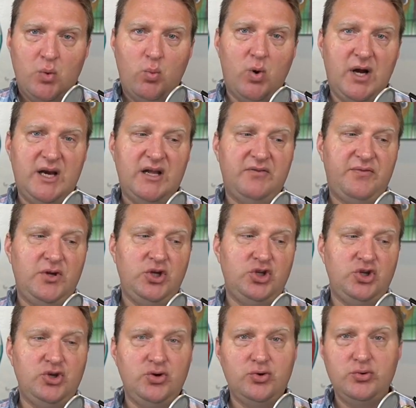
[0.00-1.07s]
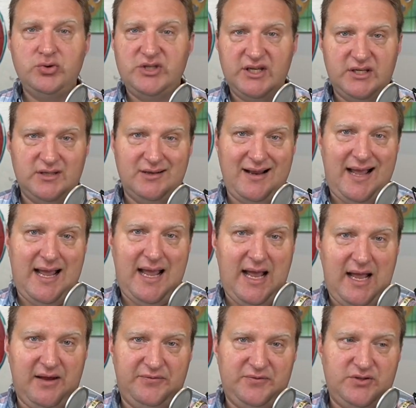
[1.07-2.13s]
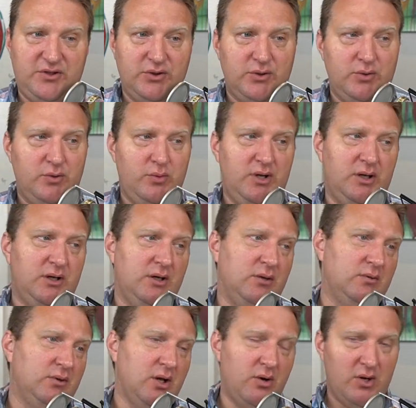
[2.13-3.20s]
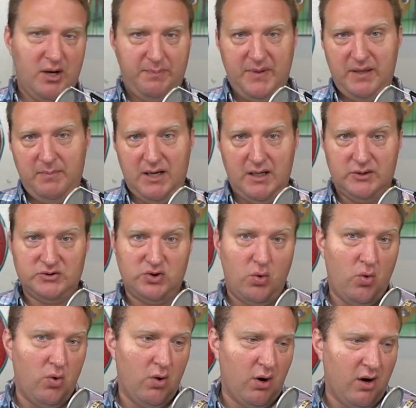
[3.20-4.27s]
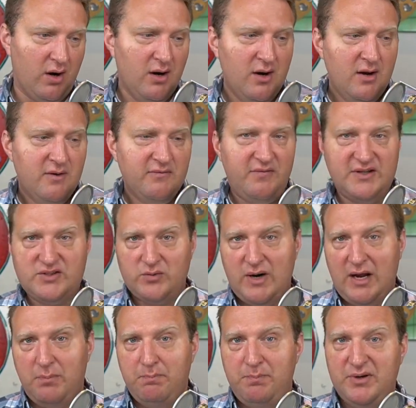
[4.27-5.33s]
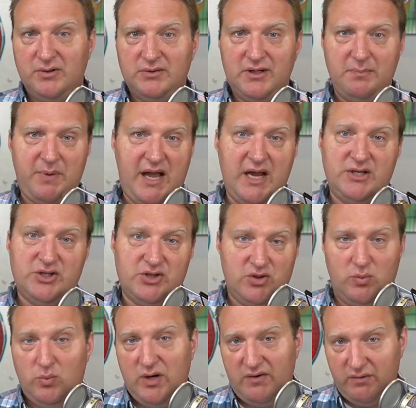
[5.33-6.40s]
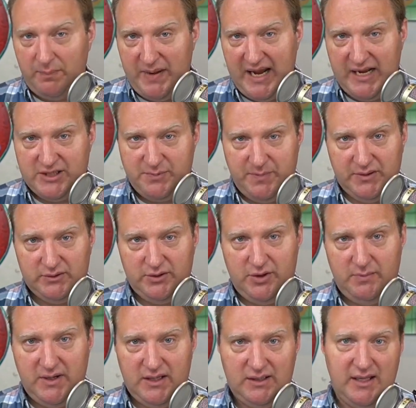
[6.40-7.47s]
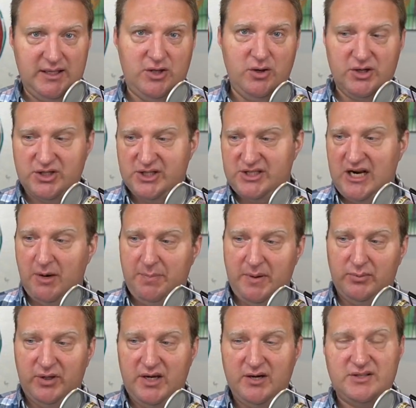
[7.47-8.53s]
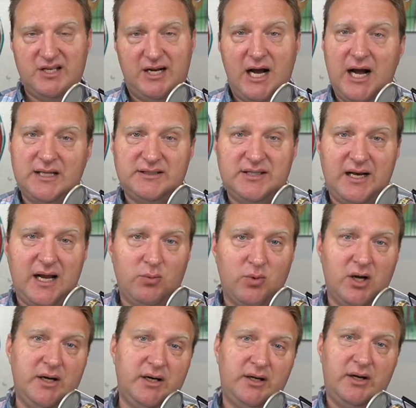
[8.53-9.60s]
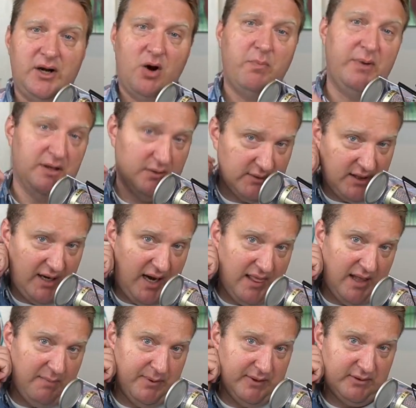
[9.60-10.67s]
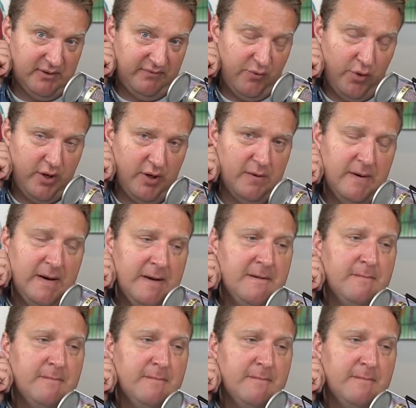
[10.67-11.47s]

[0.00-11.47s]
What if you didn't have to, you know, load up emails or futz around building pages on whatever page builder you meant? Like you could just tell people, here's the content I want, go build it, and they built it for you.